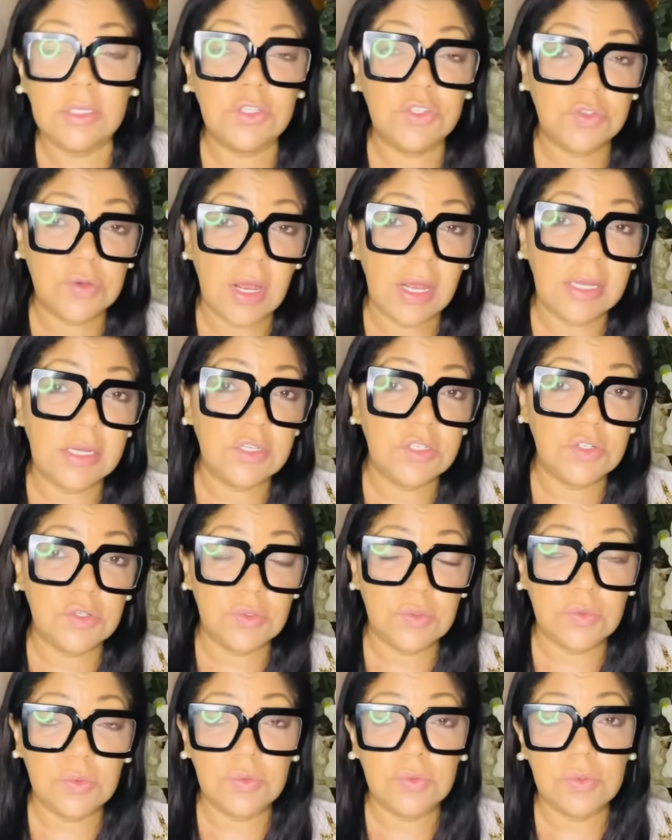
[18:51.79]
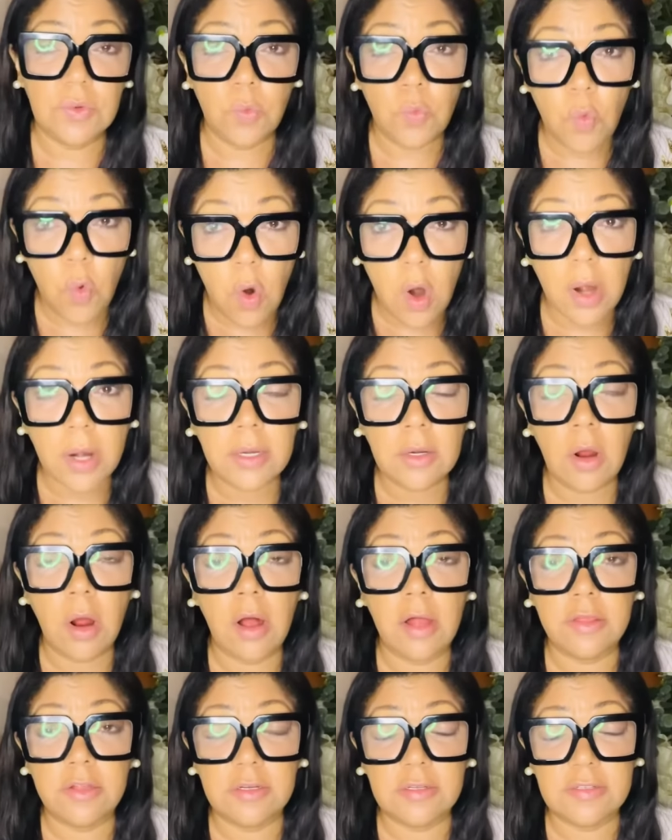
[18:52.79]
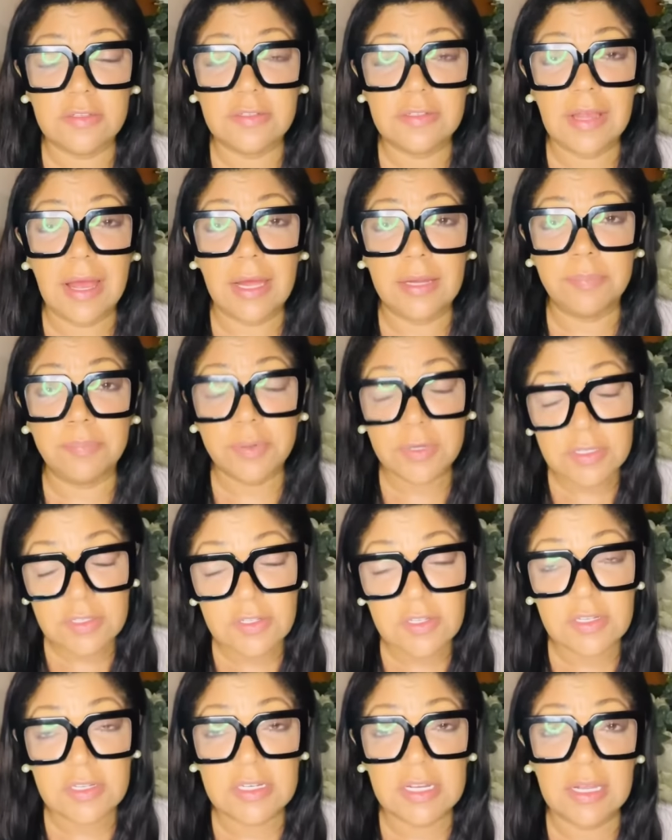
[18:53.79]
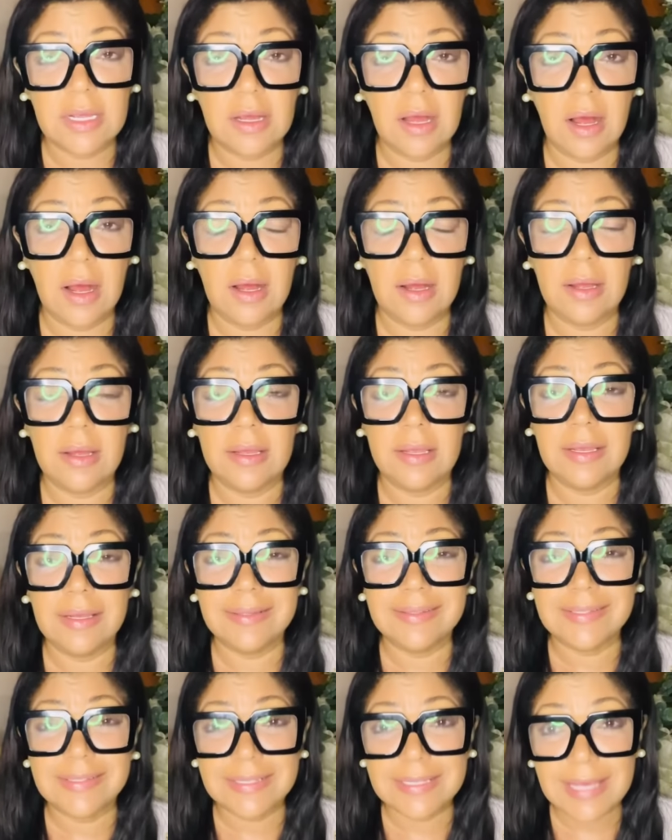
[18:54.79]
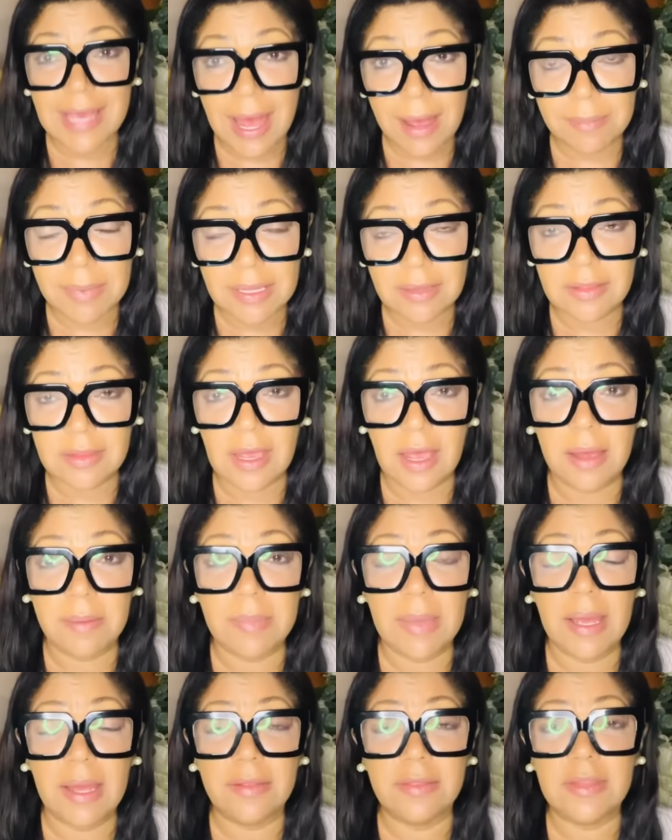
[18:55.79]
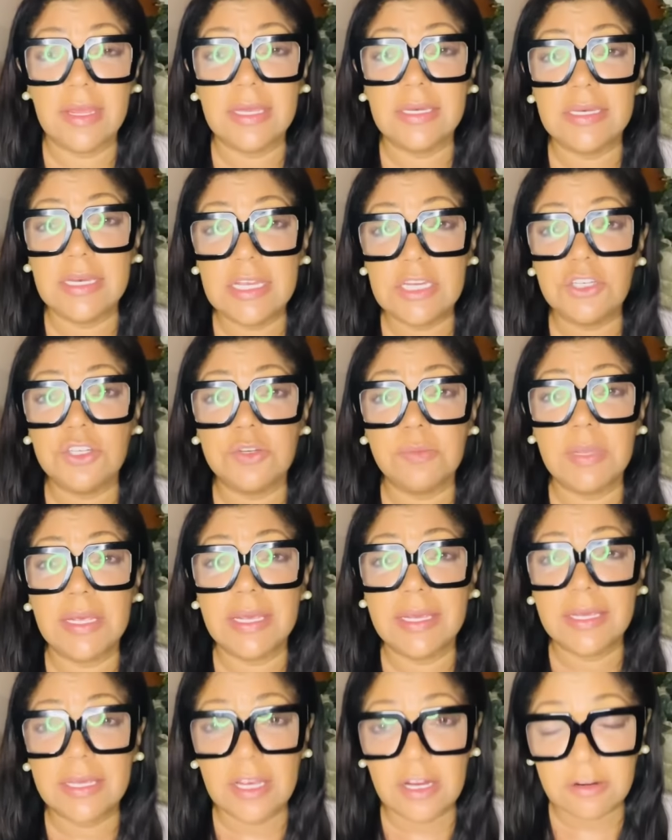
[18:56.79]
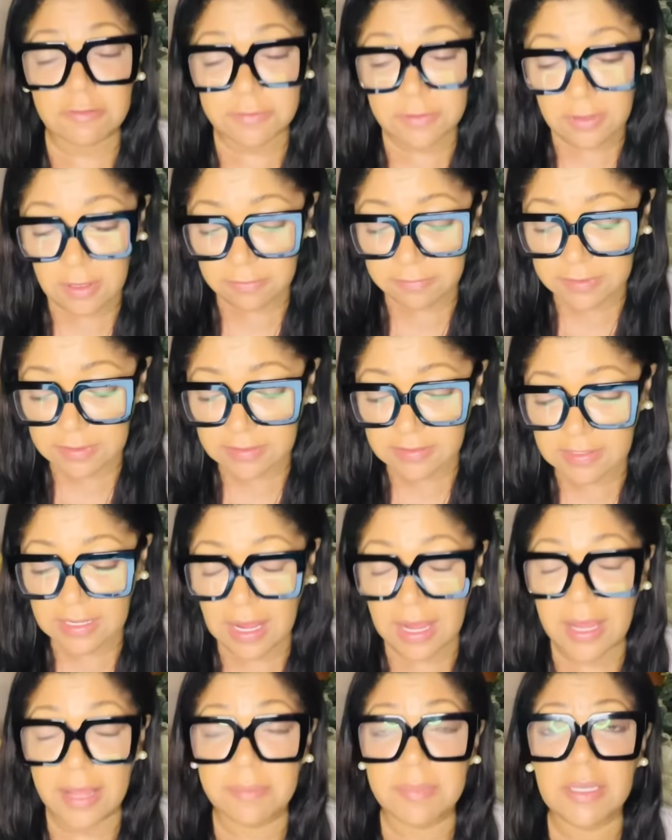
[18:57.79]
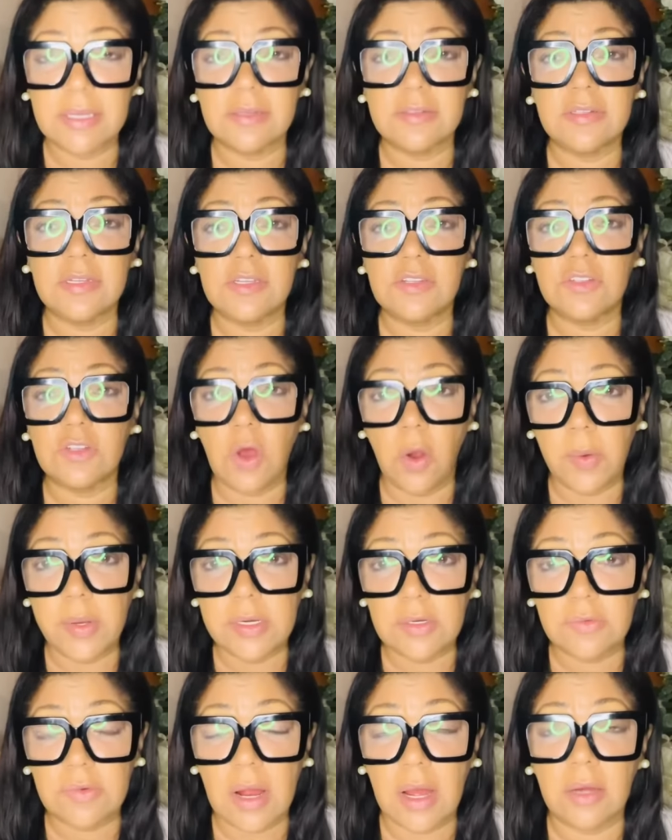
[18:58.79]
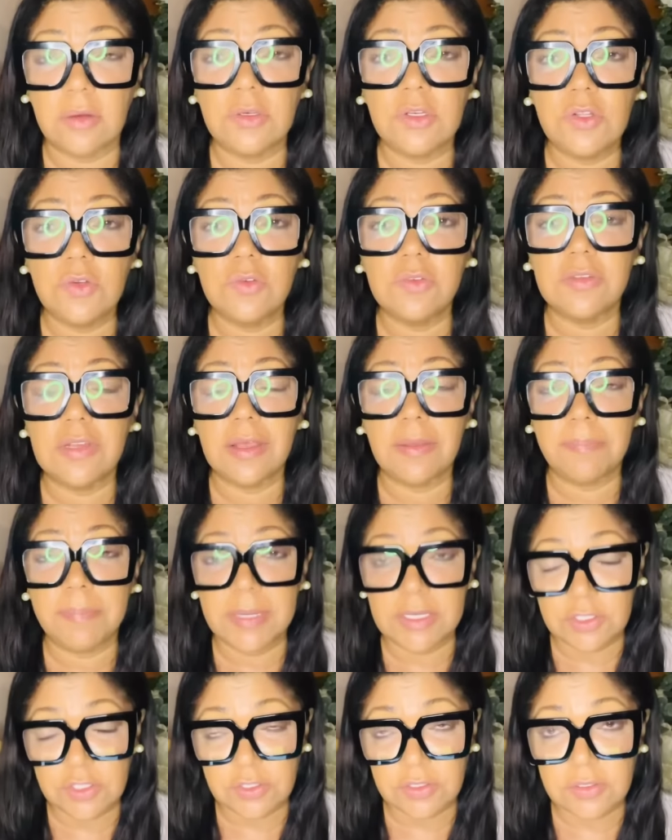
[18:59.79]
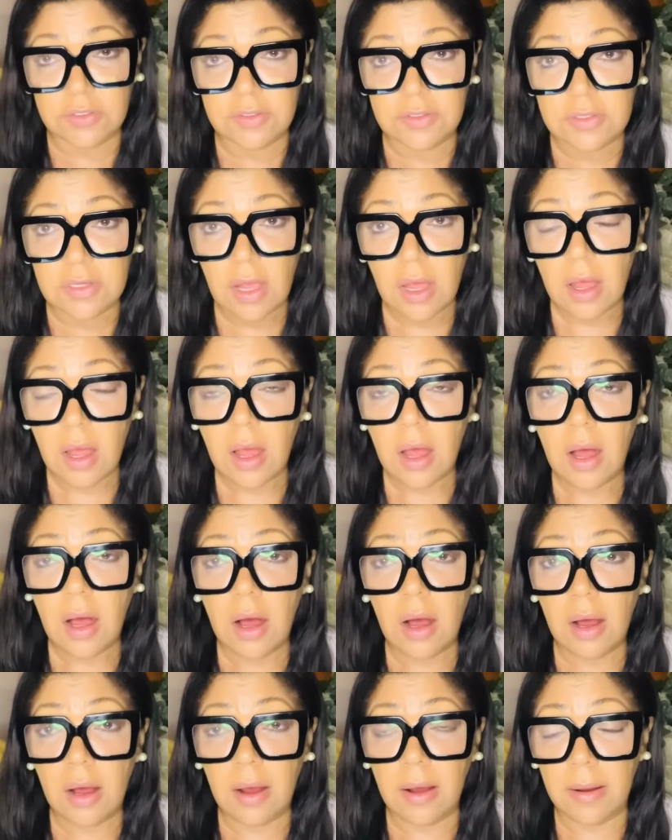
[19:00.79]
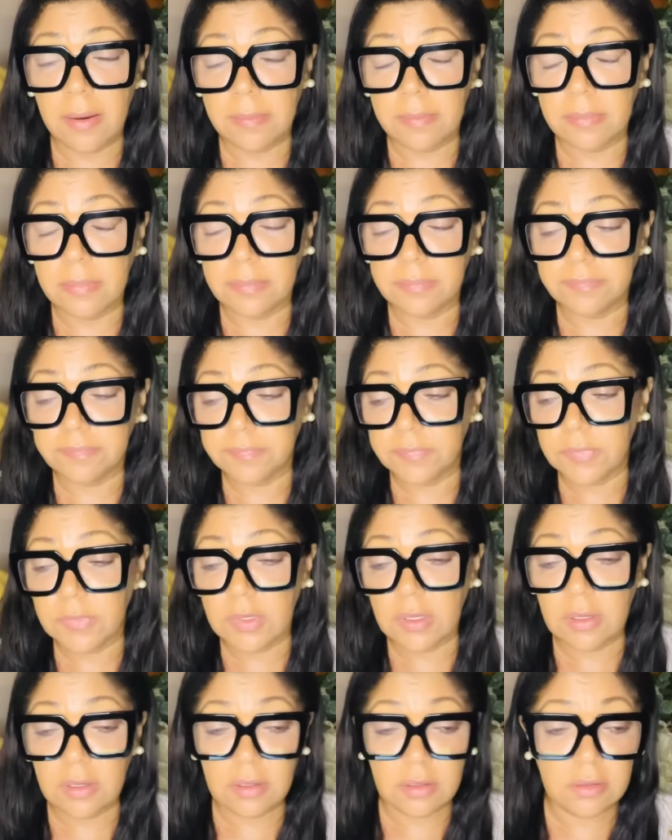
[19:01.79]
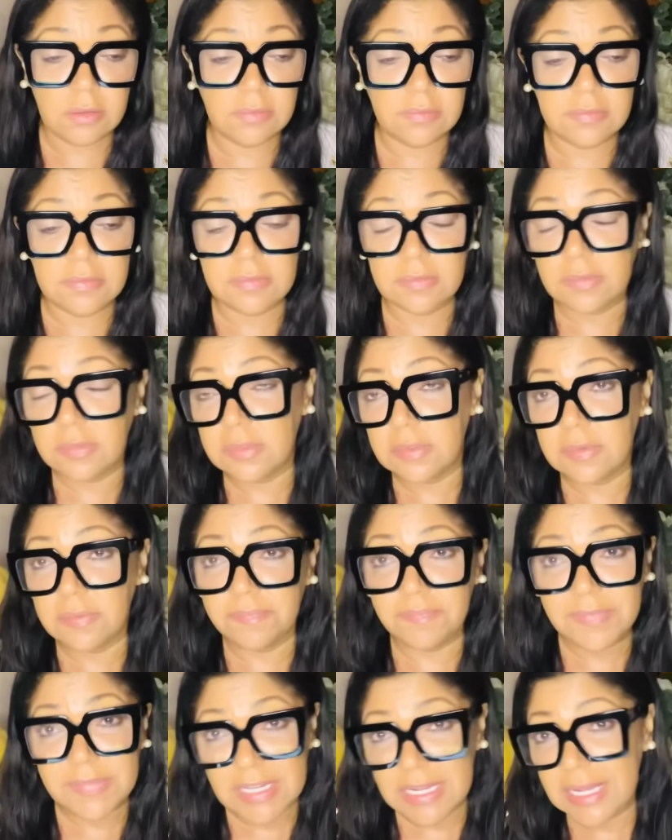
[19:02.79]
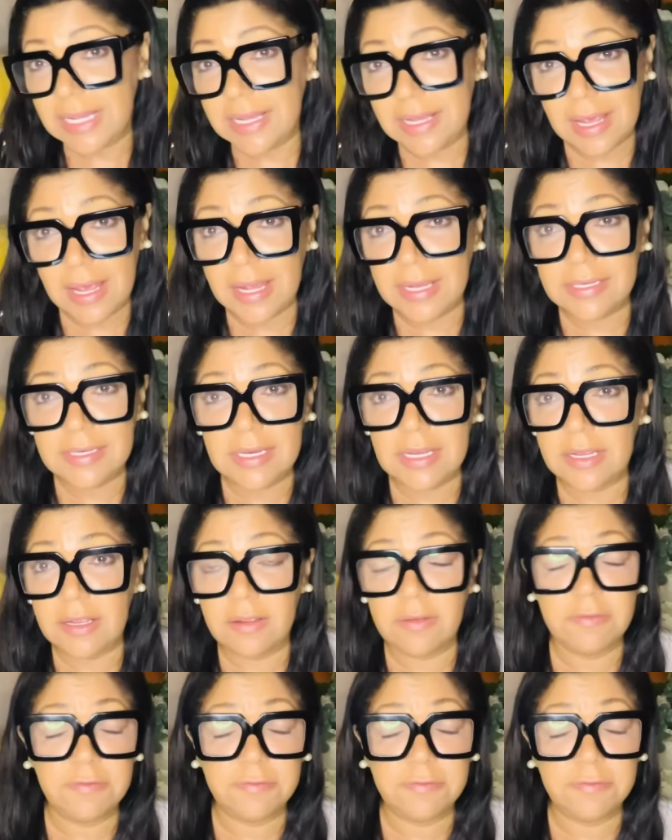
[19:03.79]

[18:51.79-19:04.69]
trying to warn others that Prince Odinga is scamming them and they need to be careful of this guy because he's going around using pictures, um, DEAD